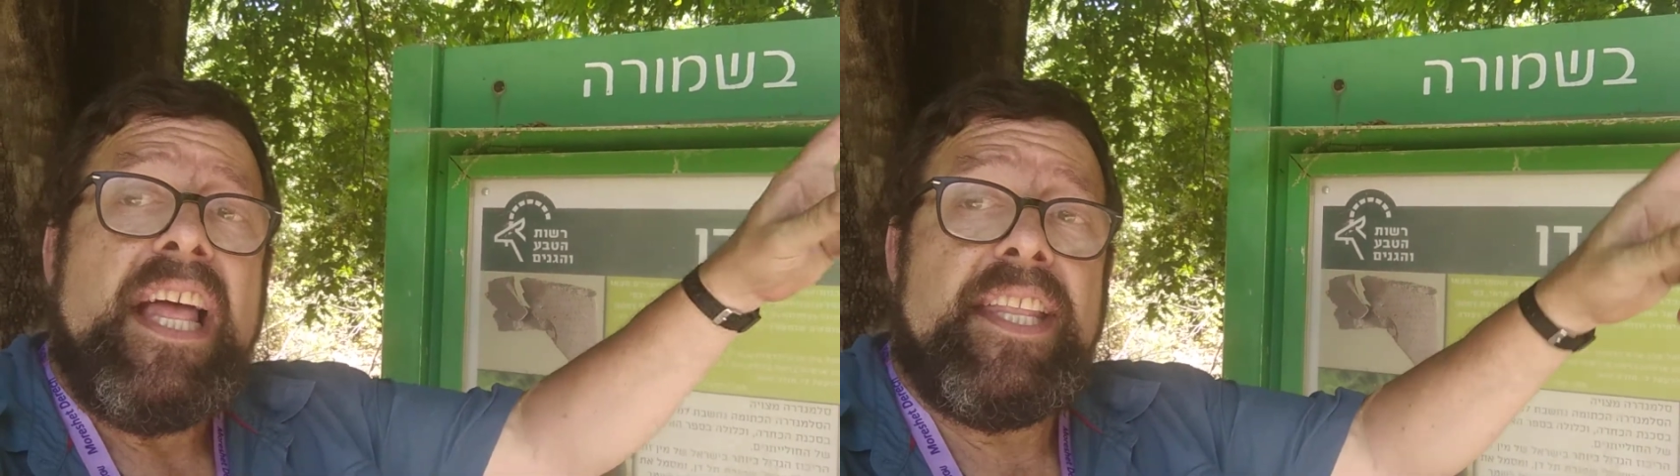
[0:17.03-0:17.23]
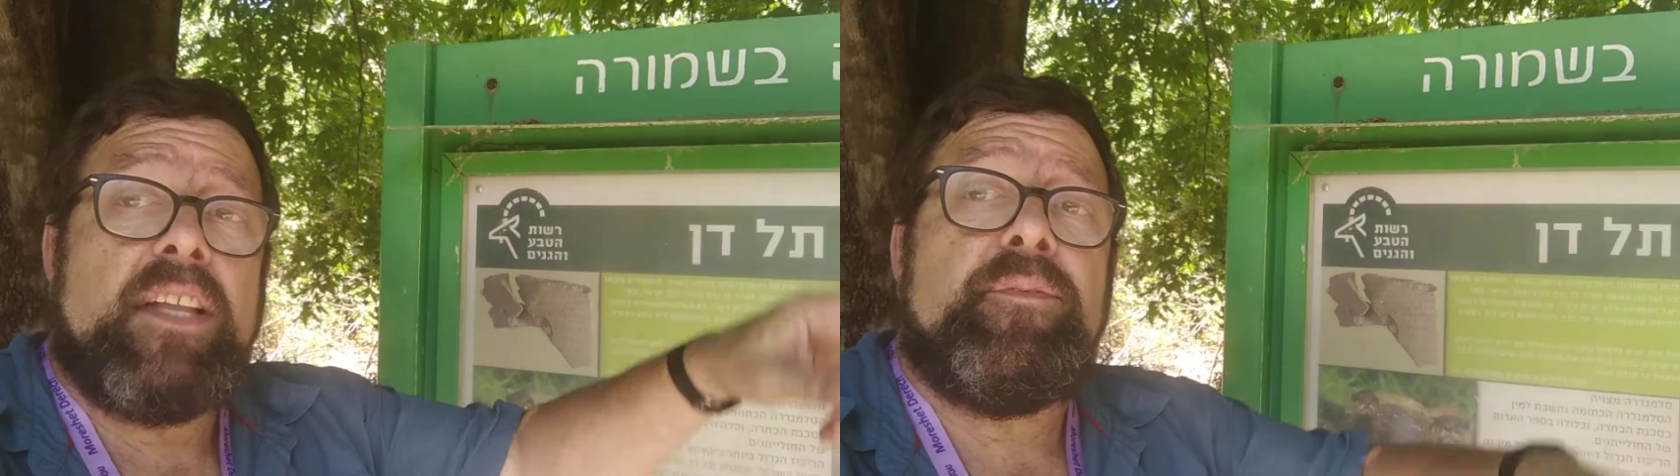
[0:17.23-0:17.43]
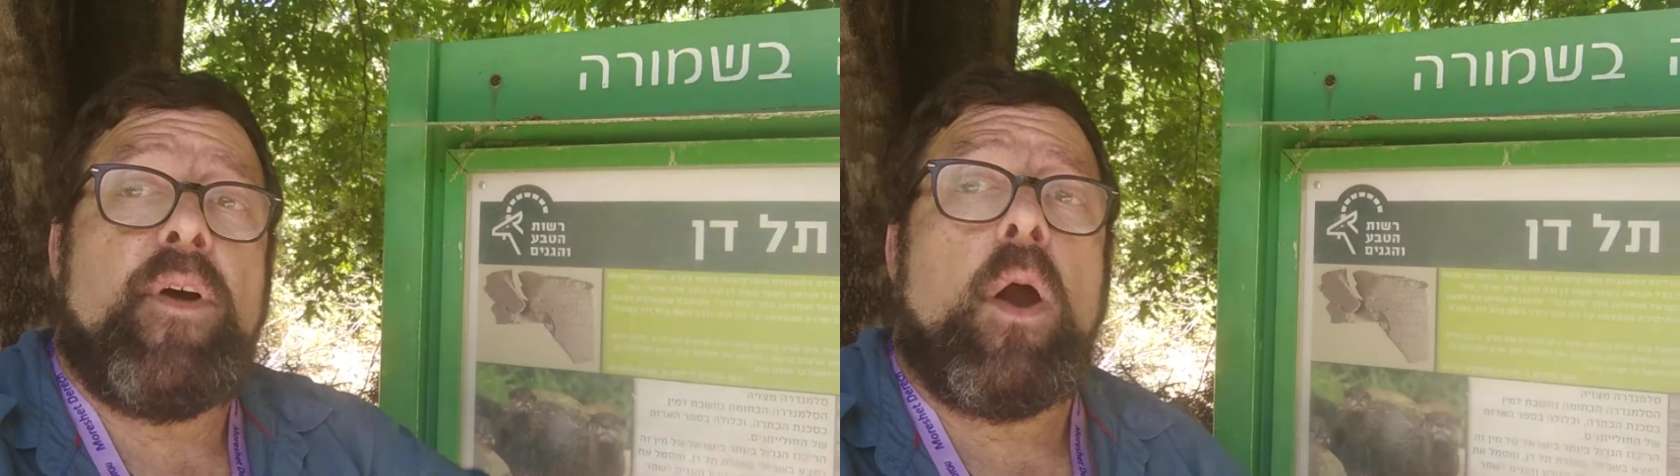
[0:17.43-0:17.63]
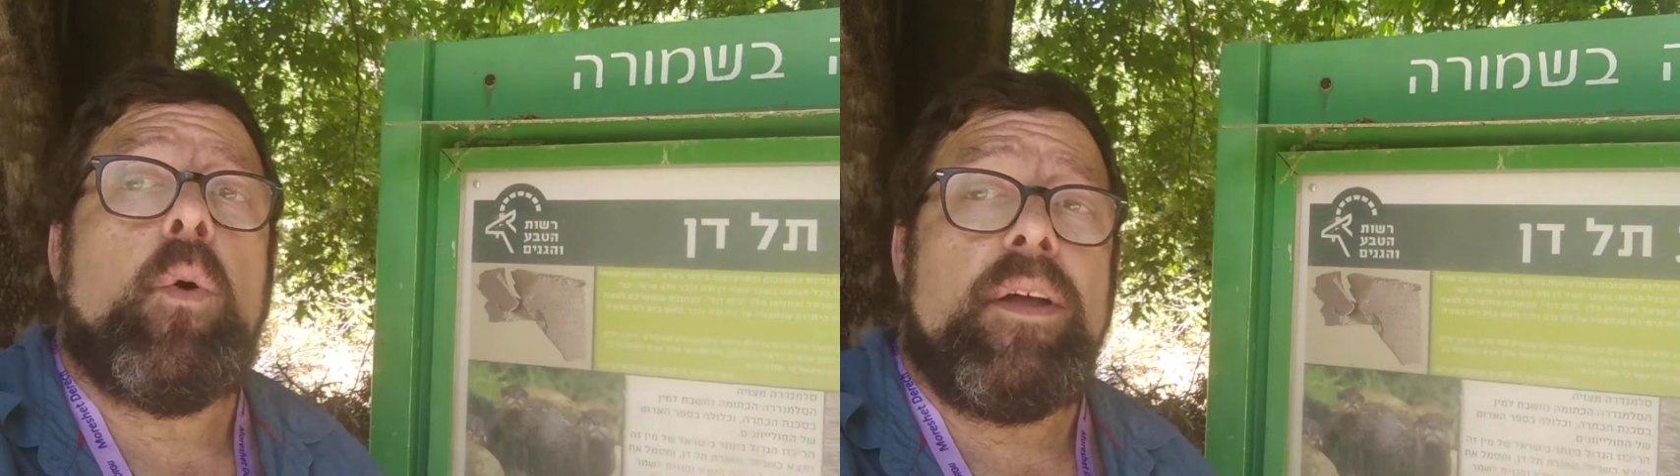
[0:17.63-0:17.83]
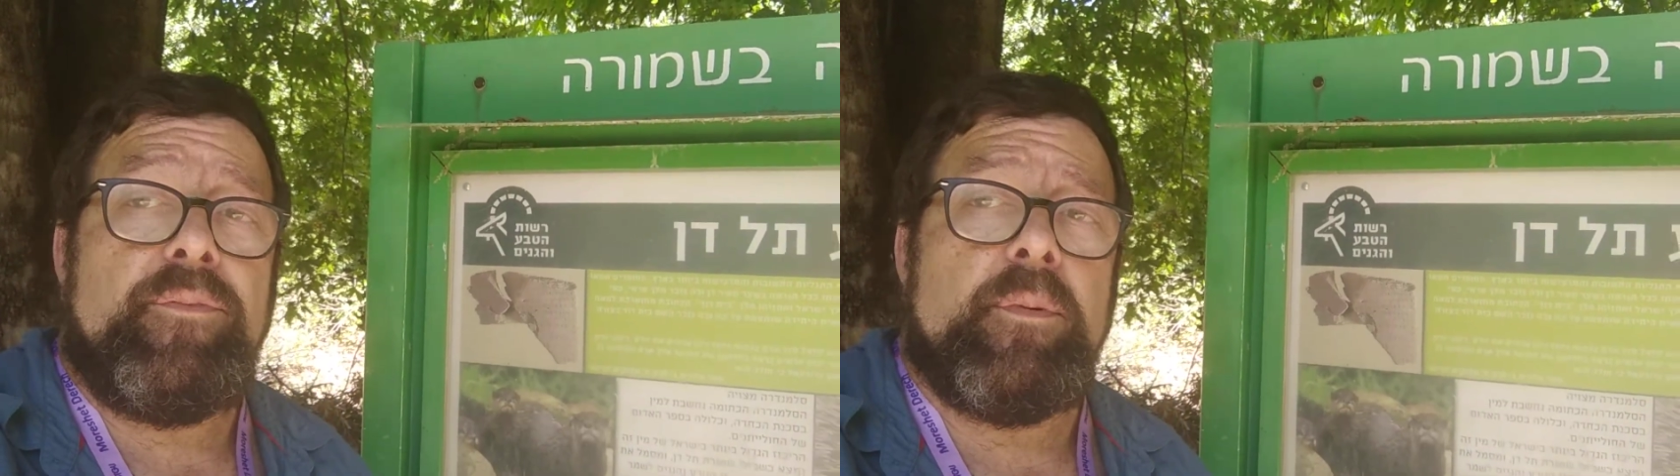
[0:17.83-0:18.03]
not far
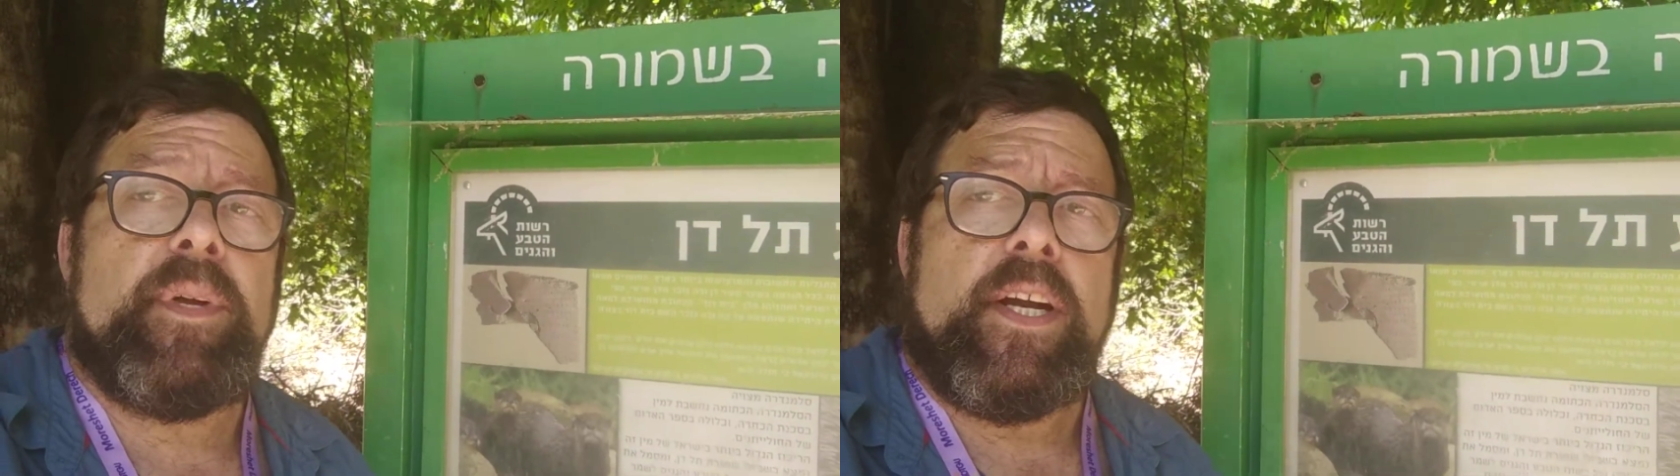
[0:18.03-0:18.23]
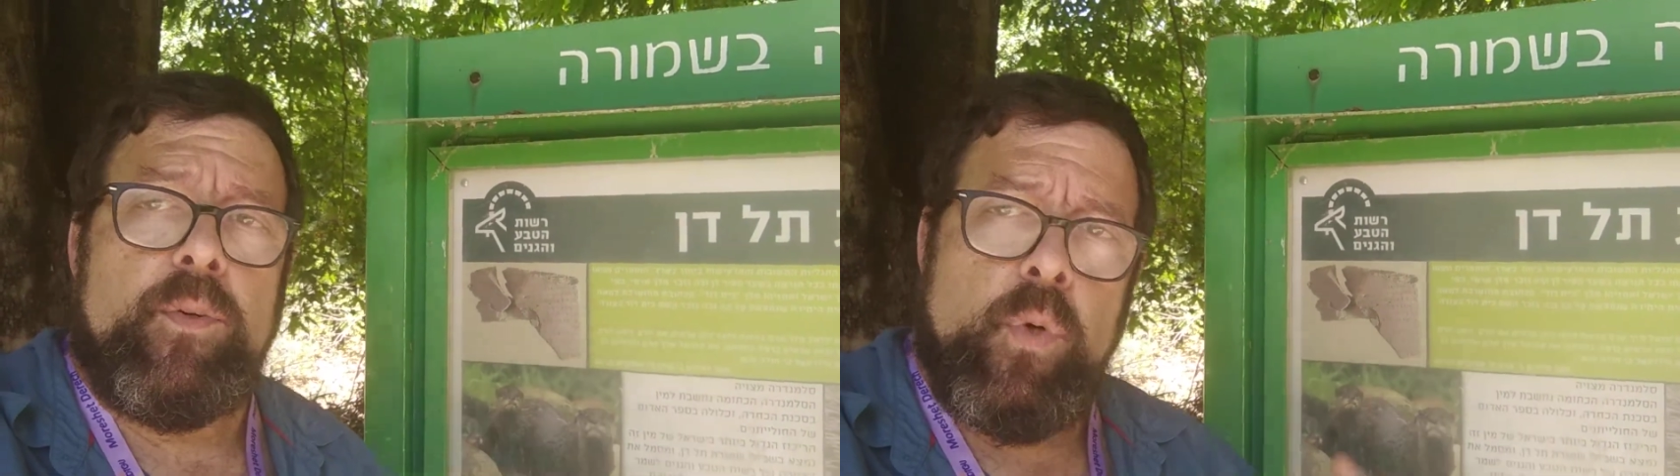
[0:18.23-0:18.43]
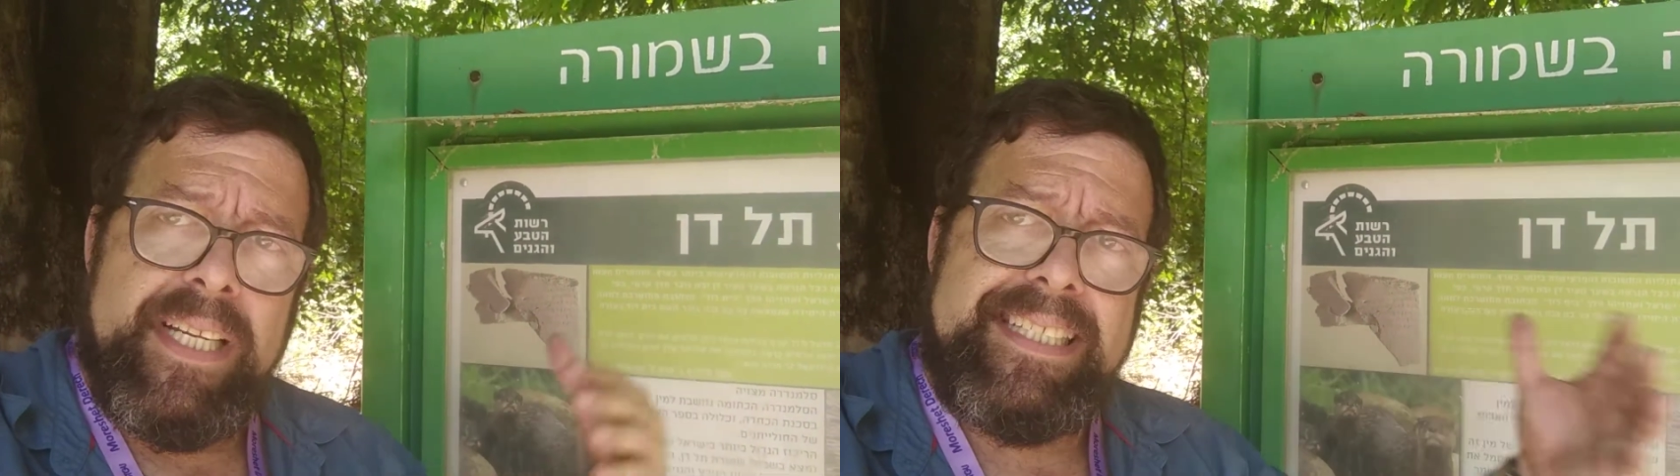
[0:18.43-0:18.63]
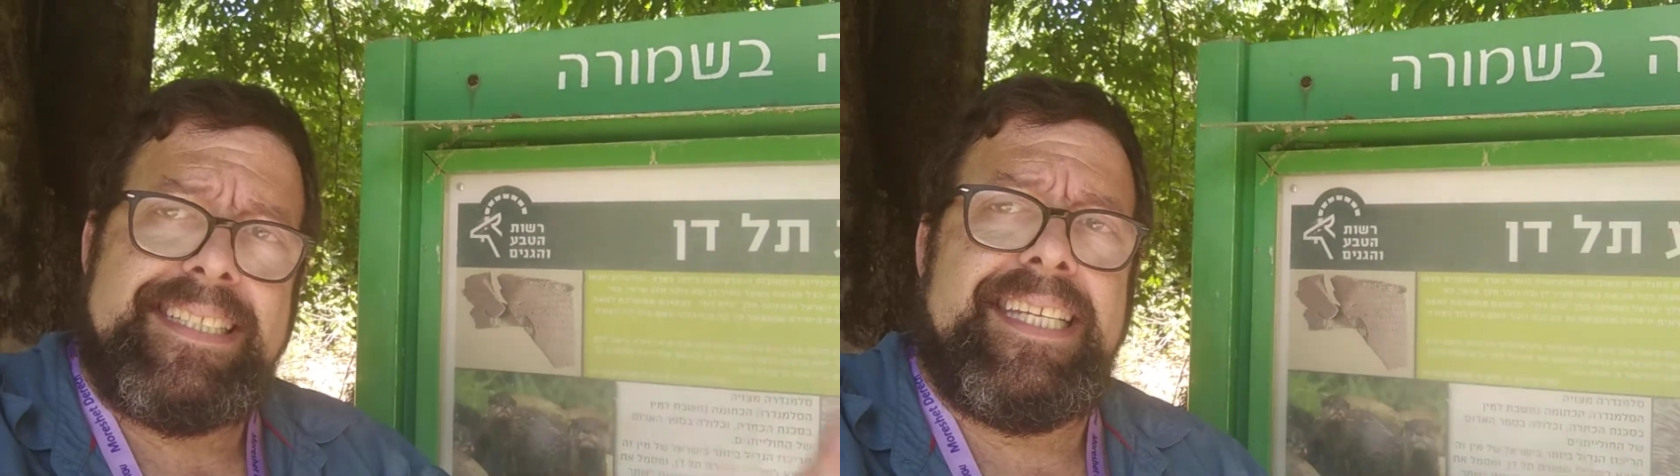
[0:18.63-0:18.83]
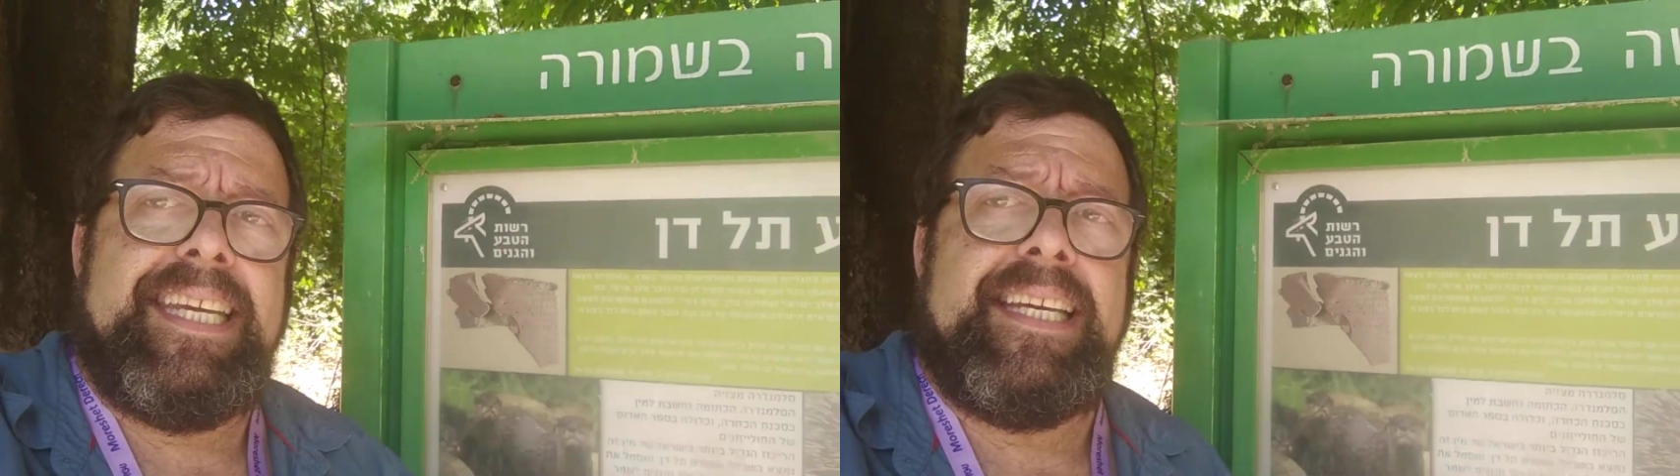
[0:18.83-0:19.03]
away from here, and we'll
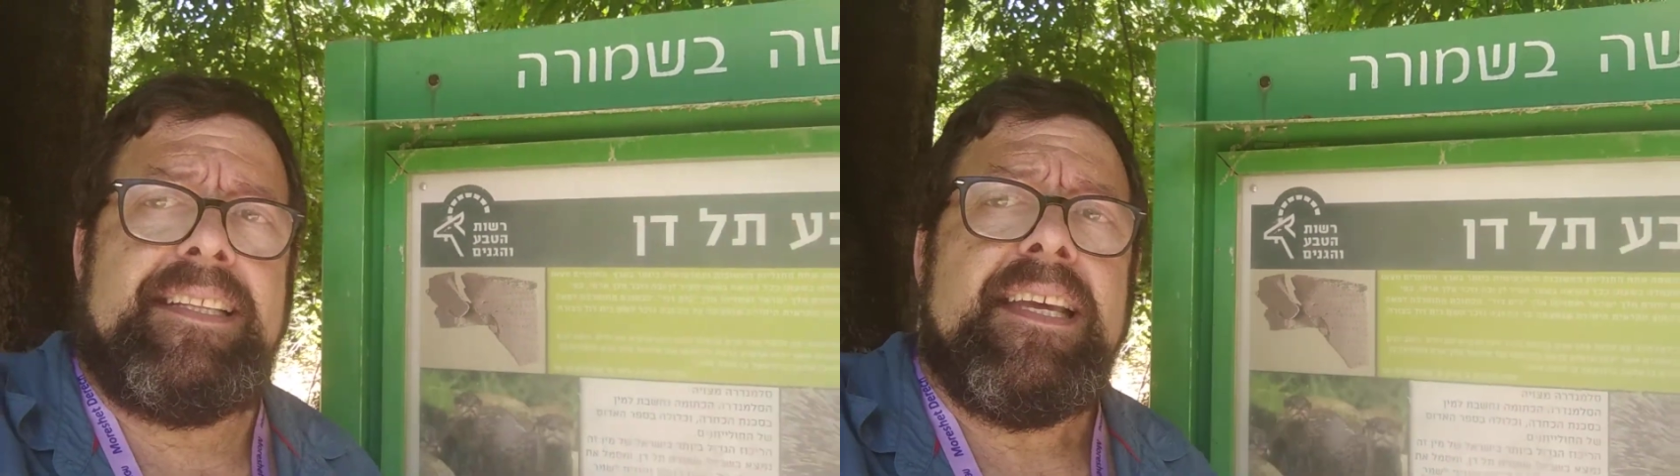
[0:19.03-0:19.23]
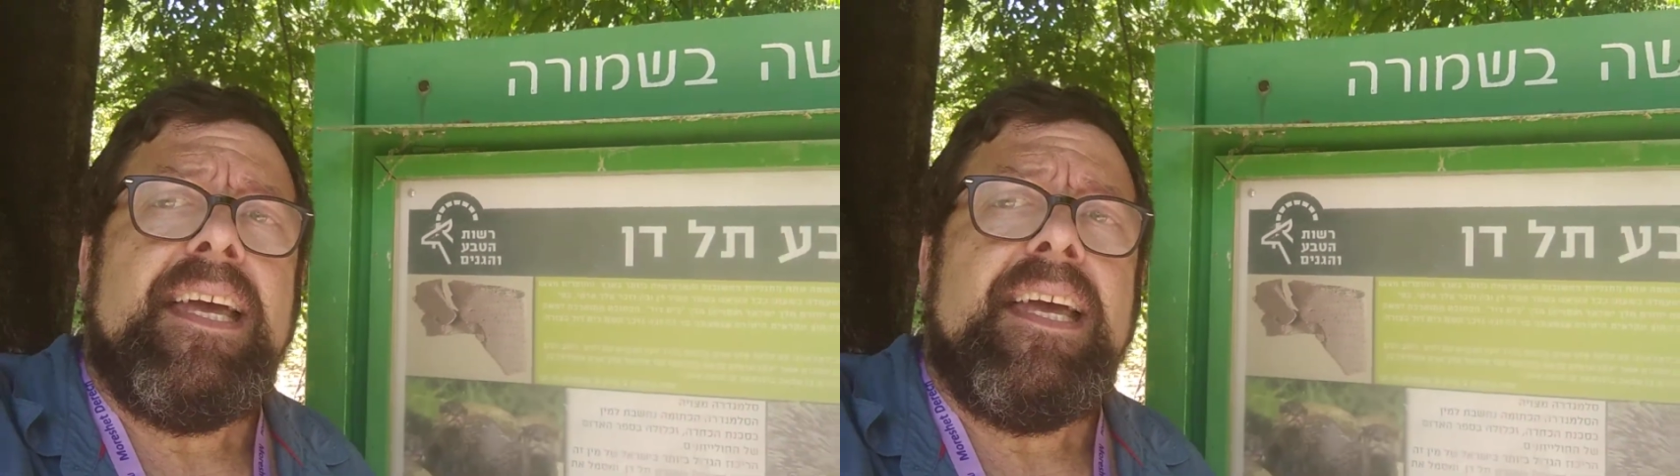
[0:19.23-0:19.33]
see it.